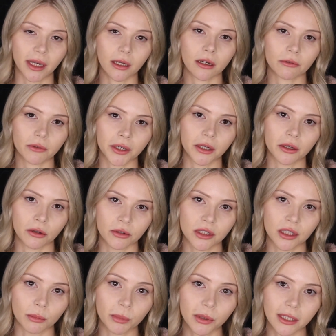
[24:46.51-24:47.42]
not want to go
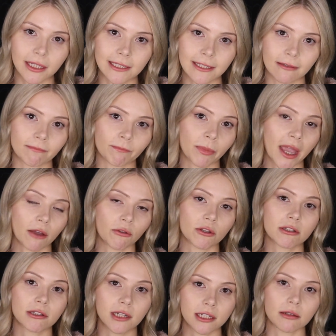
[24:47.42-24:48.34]
to the police and how
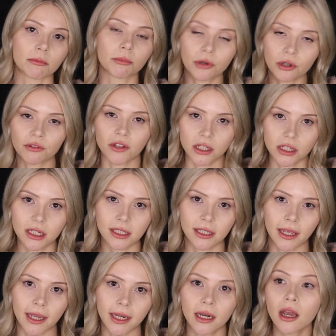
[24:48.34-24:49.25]
this doesn't prove that she's
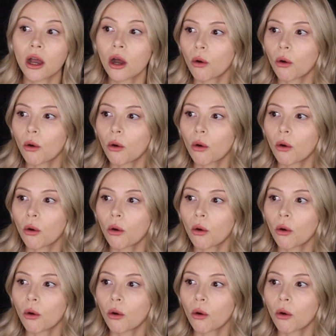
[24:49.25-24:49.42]
lying.